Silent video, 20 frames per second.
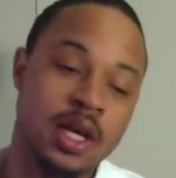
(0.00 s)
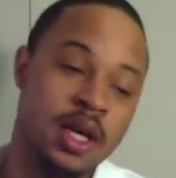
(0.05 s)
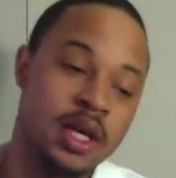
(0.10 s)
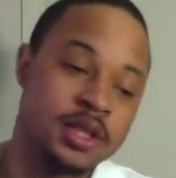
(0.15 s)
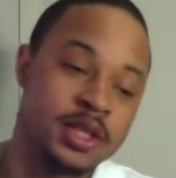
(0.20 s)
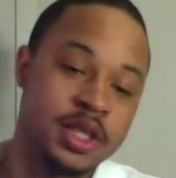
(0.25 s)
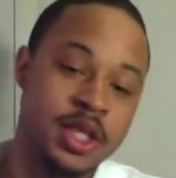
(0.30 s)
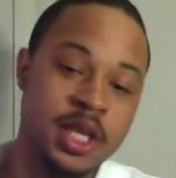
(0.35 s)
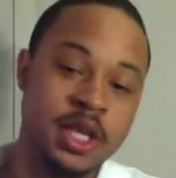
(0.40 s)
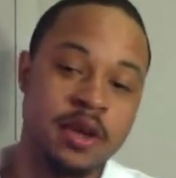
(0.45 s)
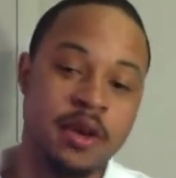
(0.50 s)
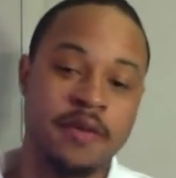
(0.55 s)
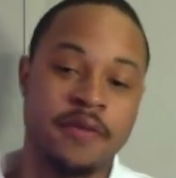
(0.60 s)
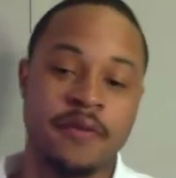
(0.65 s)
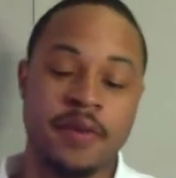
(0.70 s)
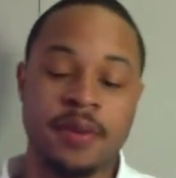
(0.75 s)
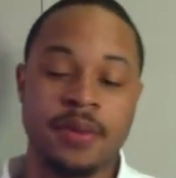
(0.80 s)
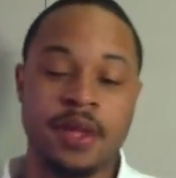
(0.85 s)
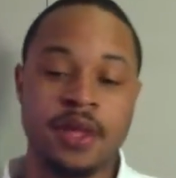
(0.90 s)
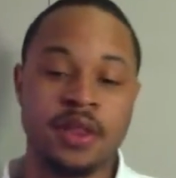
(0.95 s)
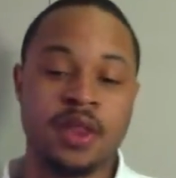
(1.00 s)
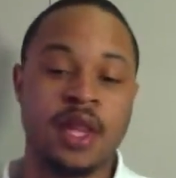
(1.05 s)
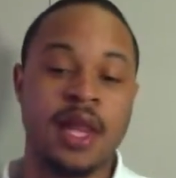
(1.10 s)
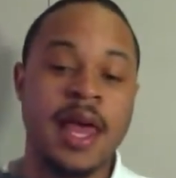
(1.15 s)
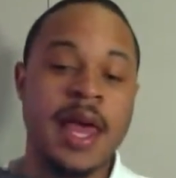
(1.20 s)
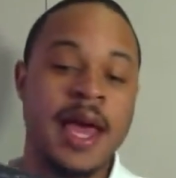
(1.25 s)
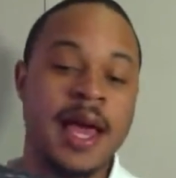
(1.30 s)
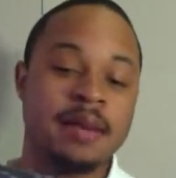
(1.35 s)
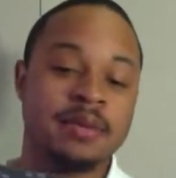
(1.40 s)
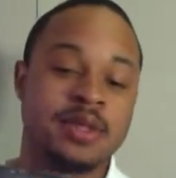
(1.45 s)
sneaker from the
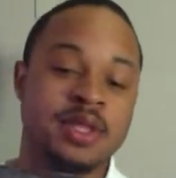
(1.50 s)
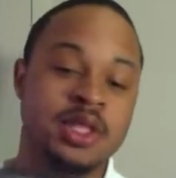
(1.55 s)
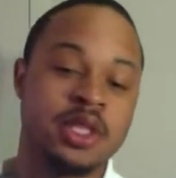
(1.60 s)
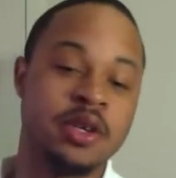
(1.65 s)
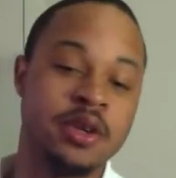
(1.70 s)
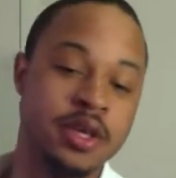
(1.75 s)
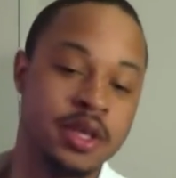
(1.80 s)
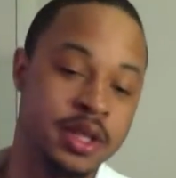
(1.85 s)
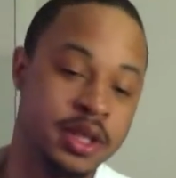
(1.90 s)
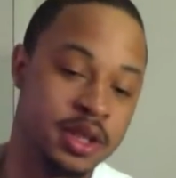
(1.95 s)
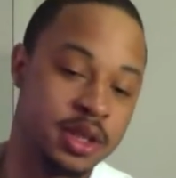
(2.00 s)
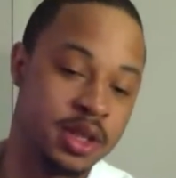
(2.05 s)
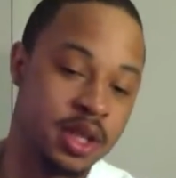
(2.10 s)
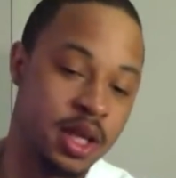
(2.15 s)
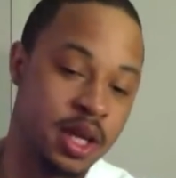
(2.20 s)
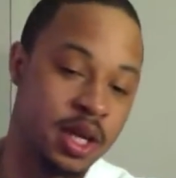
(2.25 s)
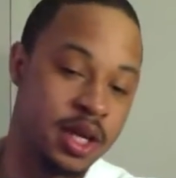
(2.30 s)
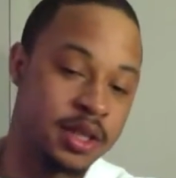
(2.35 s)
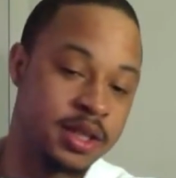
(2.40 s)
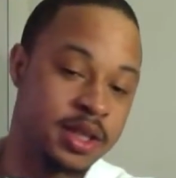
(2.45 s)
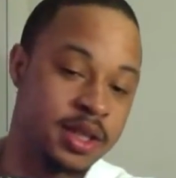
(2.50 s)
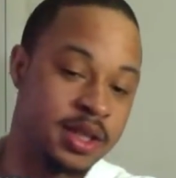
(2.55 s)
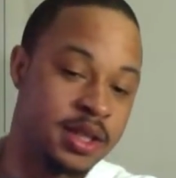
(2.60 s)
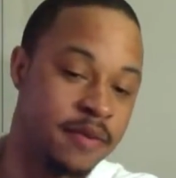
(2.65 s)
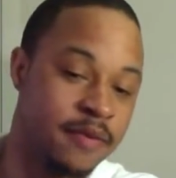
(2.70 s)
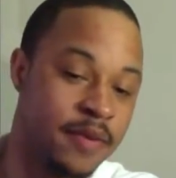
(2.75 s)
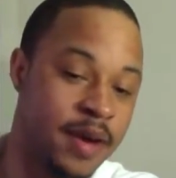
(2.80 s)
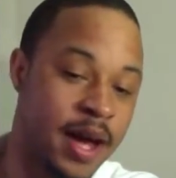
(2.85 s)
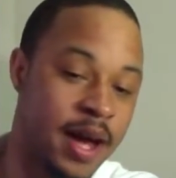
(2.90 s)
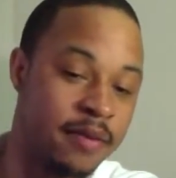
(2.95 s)
Lab series, and this is the
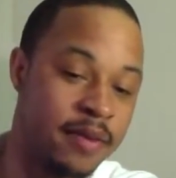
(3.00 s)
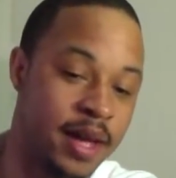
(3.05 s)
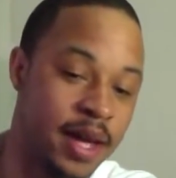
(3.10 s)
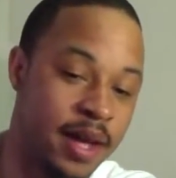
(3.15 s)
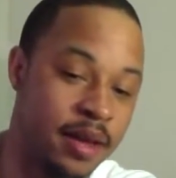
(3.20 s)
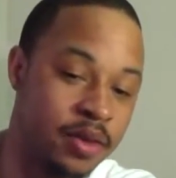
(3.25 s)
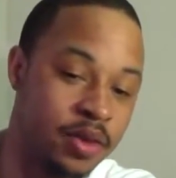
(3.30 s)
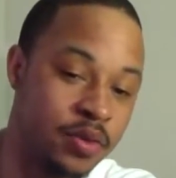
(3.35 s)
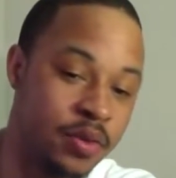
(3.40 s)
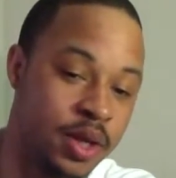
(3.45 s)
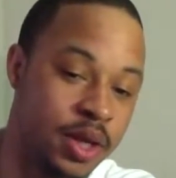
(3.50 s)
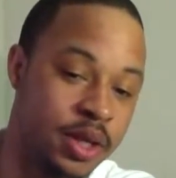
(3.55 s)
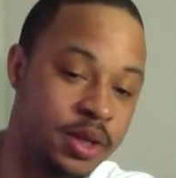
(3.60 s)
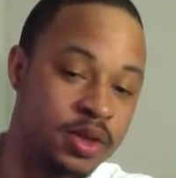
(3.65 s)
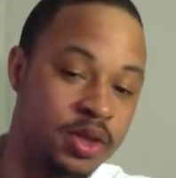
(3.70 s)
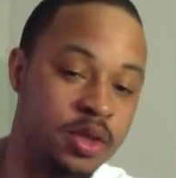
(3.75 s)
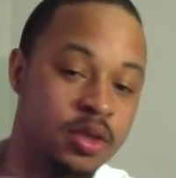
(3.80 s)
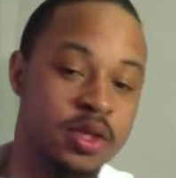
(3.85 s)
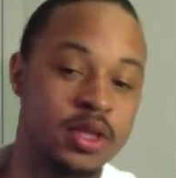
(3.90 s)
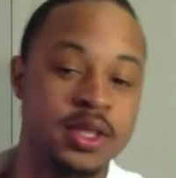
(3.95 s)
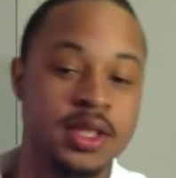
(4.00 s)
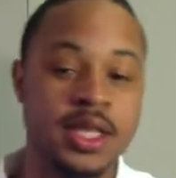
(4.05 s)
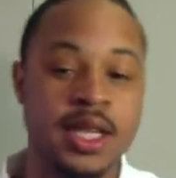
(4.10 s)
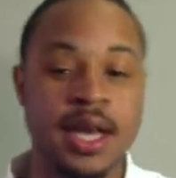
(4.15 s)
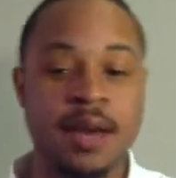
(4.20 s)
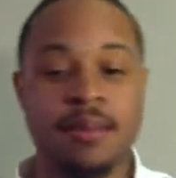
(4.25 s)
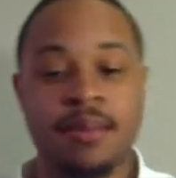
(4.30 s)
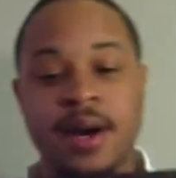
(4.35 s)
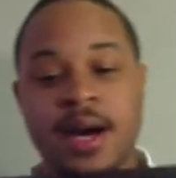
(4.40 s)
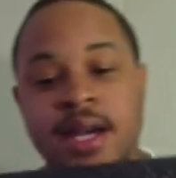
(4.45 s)
5 Lab 3. So you can see
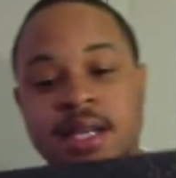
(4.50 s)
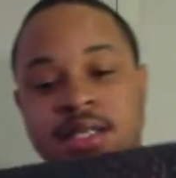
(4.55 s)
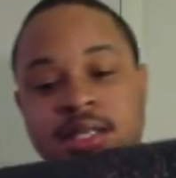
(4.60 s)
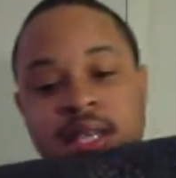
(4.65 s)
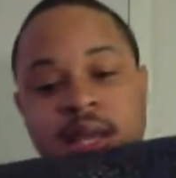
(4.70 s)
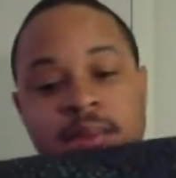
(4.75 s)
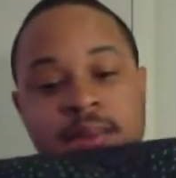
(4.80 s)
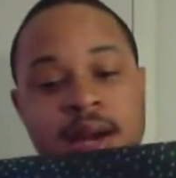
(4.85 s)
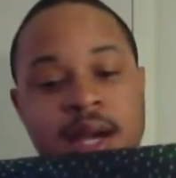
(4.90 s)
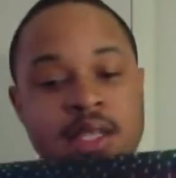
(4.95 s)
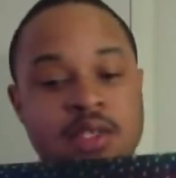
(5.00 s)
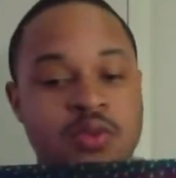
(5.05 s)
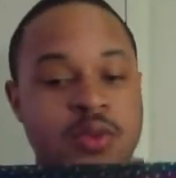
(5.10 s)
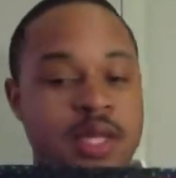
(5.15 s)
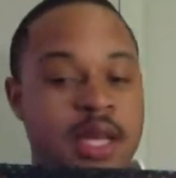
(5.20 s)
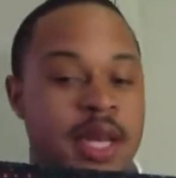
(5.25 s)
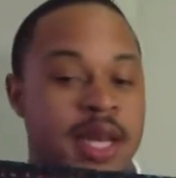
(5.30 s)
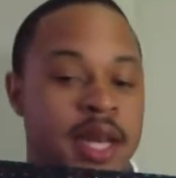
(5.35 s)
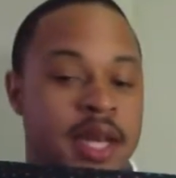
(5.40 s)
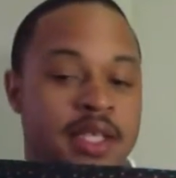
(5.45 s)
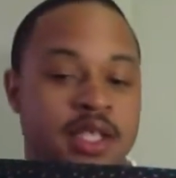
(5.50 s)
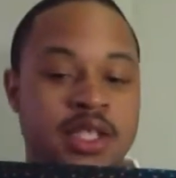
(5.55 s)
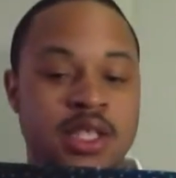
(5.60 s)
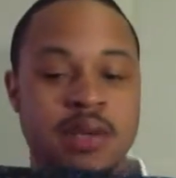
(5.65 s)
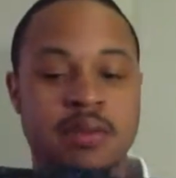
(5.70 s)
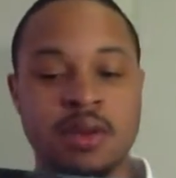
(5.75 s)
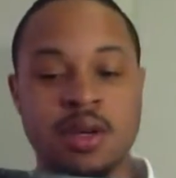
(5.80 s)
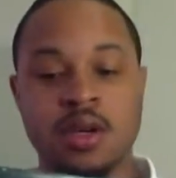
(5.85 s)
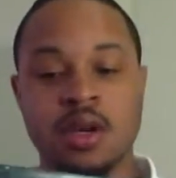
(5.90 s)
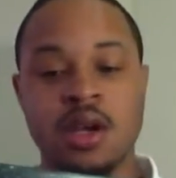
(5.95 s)
that box with that nice
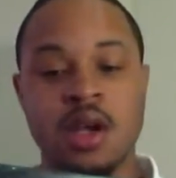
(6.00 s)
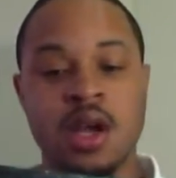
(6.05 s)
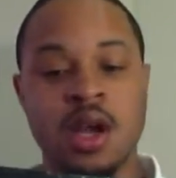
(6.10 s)
shimmer.